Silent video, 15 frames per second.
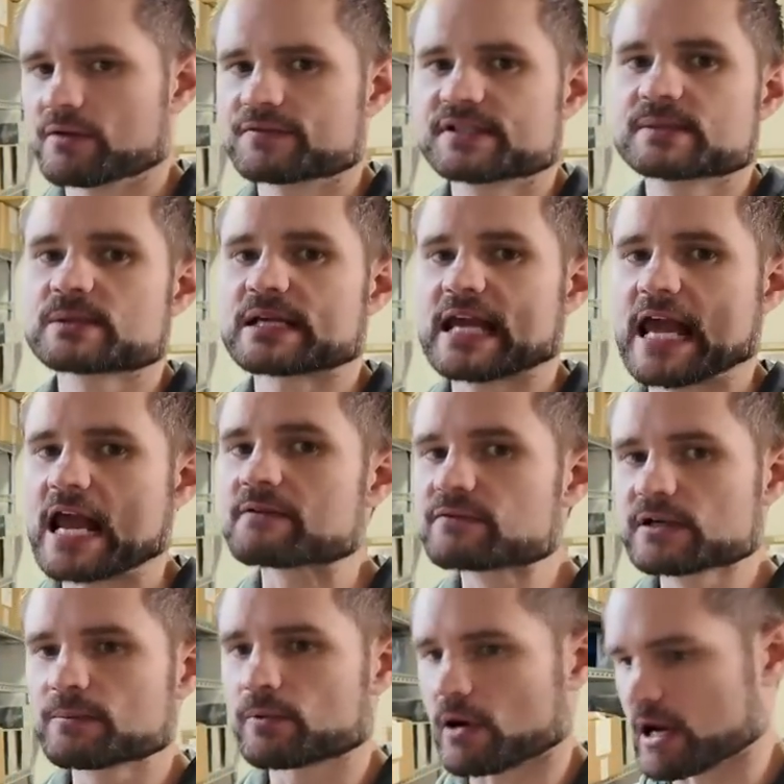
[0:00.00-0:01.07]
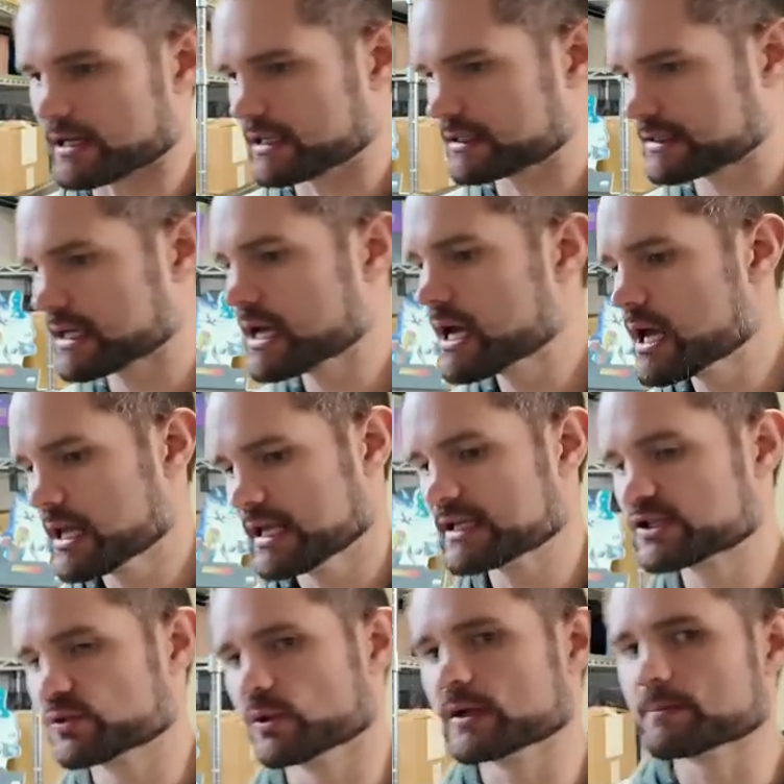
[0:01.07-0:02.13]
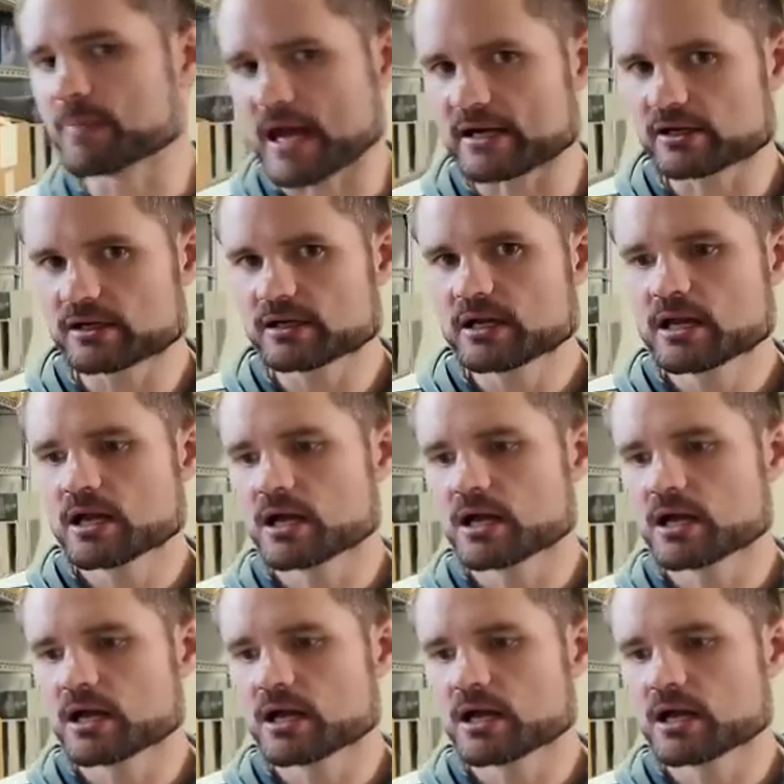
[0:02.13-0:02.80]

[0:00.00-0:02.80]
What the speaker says: It seems like every product is doing better